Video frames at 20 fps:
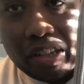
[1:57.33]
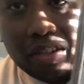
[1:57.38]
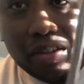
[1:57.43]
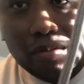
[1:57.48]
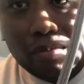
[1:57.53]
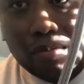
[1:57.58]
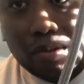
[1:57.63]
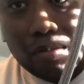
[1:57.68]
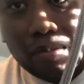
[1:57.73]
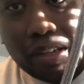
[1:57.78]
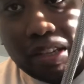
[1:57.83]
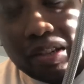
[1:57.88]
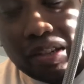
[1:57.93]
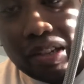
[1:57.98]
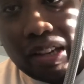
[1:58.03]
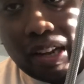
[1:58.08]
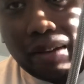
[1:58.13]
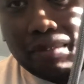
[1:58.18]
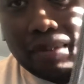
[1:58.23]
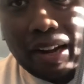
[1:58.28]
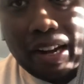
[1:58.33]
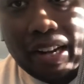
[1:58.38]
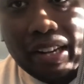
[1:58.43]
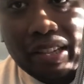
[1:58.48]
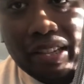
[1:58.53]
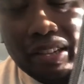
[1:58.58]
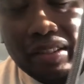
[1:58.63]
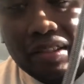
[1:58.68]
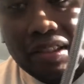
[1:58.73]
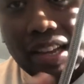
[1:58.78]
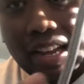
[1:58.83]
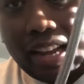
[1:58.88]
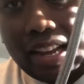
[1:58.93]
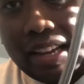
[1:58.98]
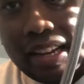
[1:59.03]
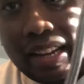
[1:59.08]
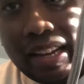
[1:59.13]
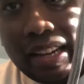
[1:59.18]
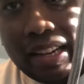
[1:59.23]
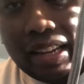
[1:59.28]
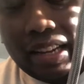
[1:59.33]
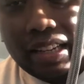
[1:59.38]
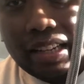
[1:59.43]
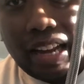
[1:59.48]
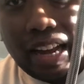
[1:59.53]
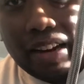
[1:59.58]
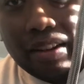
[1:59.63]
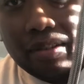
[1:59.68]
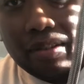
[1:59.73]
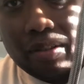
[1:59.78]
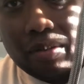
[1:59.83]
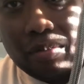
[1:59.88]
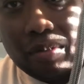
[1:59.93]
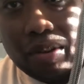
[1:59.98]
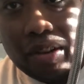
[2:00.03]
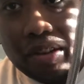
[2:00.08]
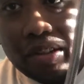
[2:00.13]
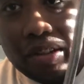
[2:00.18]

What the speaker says: you don't want to waste your time buying something that's not going to work.